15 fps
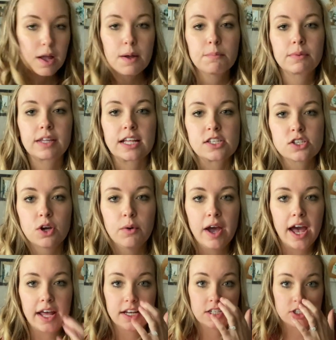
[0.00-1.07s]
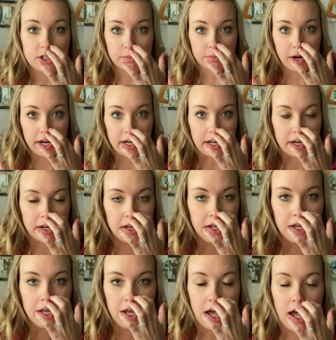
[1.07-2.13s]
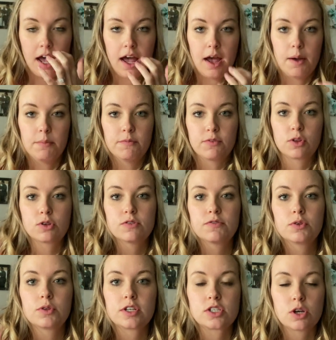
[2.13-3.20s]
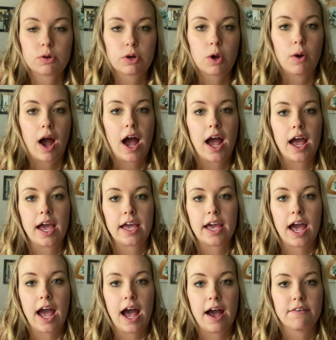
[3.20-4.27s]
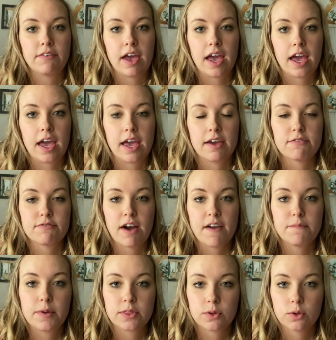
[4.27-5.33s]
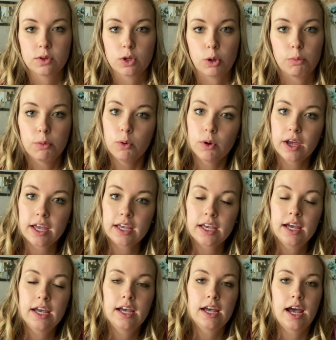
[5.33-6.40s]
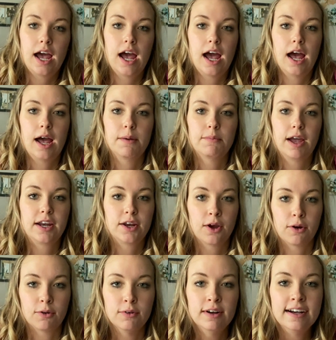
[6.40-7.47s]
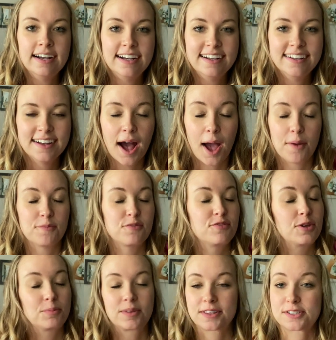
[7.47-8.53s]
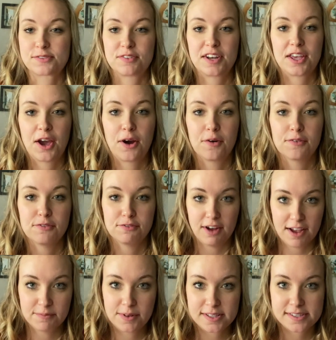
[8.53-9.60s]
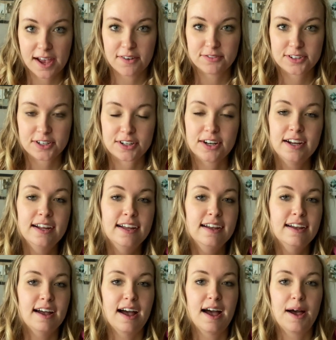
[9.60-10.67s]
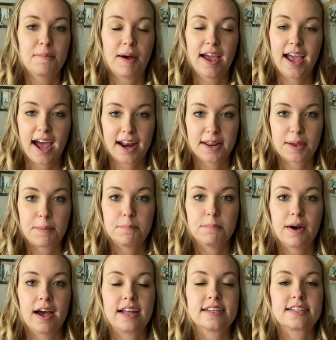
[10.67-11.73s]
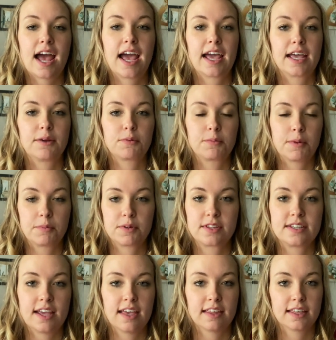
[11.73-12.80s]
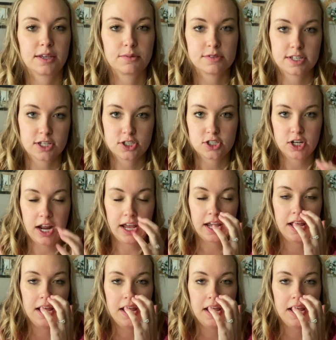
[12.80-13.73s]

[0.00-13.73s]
But let's go ahead and jump right in. Um, for those of you that don't know, I have a five-month-old little boy. Um, I know I'm filming this video five months after um, I had him, but I remember the day like it was yesterday.